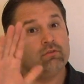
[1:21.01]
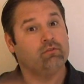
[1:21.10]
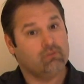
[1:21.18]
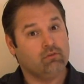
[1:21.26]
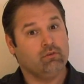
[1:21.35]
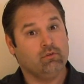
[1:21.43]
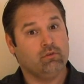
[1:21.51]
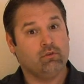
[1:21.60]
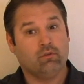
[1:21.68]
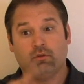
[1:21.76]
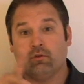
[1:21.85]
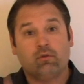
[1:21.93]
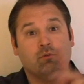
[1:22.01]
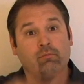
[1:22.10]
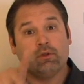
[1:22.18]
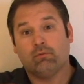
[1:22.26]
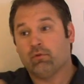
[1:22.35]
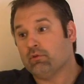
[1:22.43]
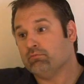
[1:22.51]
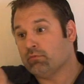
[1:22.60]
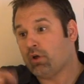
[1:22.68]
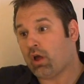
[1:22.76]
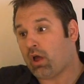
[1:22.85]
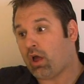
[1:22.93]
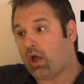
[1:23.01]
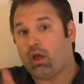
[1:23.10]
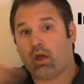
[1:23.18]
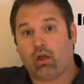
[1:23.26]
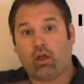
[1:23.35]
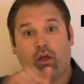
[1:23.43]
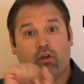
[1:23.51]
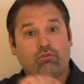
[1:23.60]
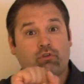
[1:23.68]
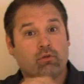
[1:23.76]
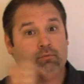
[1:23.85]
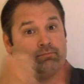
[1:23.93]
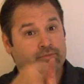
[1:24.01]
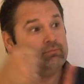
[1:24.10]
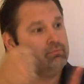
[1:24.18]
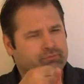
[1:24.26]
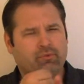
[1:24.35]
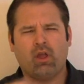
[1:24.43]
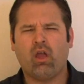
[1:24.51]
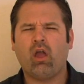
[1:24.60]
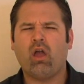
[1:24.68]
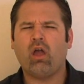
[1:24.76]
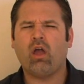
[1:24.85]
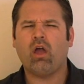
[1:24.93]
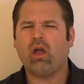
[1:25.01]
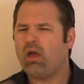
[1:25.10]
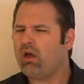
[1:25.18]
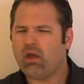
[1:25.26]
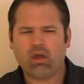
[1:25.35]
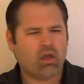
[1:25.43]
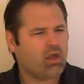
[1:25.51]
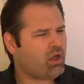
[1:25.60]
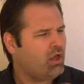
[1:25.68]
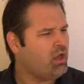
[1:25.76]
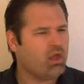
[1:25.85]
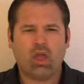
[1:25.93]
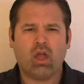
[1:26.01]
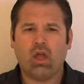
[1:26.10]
In addition, many people are hired on a recommendation by someone to the employer